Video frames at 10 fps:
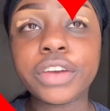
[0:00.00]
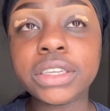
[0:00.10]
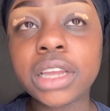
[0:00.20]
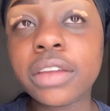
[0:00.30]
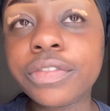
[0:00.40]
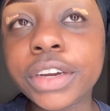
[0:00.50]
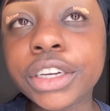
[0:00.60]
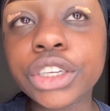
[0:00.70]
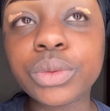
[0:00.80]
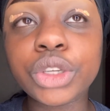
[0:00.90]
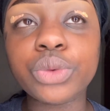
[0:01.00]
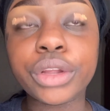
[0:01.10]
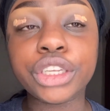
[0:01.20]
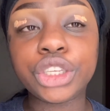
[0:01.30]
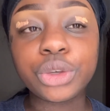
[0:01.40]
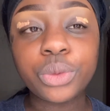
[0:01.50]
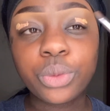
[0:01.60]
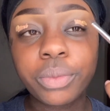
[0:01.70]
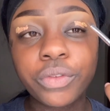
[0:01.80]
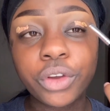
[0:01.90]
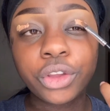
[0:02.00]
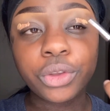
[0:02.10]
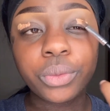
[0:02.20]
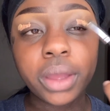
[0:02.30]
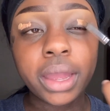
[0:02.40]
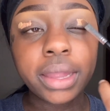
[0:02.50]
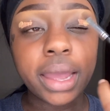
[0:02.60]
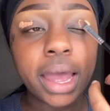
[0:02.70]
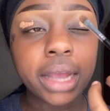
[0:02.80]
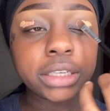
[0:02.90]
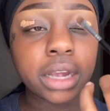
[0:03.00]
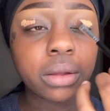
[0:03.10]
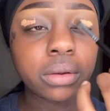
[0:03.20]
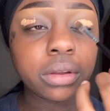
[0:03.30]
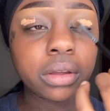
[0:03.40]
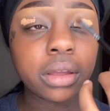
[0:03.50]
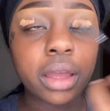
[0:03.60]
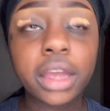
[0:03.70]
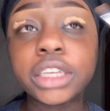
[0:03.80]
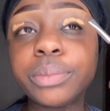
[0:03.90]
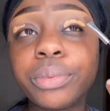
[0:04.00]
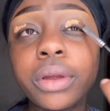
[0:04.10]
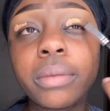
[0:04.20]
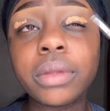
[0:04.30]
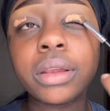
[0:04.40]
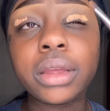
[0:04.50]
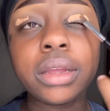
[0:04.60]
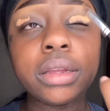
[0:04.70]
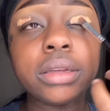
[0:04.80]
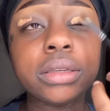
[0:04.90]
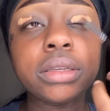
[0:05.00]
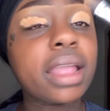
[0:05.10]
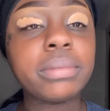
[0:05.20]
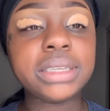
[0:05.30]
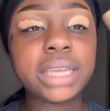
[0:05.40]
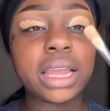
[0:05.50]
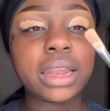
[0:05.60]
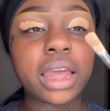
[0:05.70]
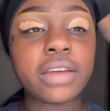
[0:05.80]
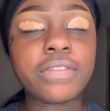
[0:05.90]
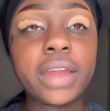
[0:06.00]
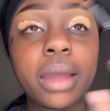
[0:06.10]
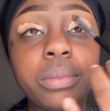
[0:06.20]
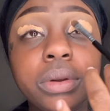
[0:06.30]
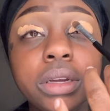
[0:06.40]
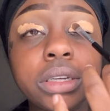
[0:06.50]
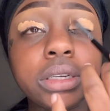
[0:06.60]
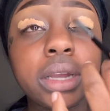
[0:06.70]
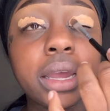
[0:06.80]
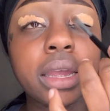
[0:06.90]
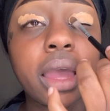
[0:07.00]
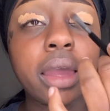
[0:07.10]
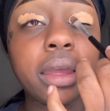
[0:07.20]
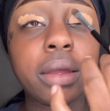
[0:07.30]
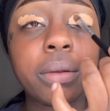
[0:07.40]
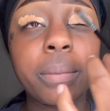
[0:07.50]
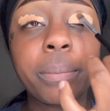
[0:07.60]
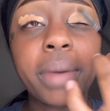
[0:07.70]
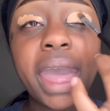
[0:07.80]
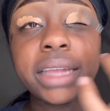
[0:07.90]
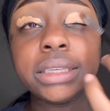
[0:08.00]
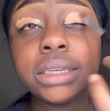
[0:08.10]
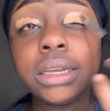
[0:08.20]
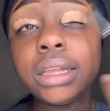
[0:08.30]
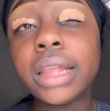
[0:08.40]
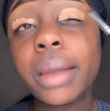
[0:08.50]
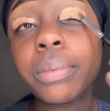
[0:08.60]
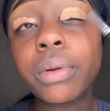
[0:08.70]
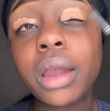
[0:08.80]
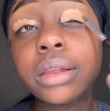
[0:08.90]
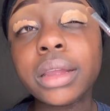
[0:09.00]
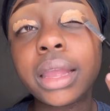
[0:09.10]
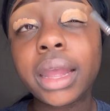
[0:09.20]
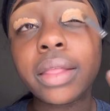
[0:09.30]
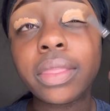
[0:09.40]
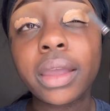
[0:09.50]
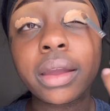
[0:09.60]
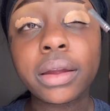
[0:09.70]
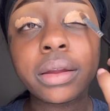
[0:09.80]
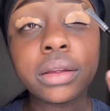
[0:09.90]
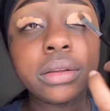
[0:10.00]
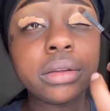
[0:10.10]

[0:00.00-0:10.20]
first thing first, what you want to do before you do any eyeshadow look is prep the lid. And I'm just taking like a flat brush and I am patting that product in there.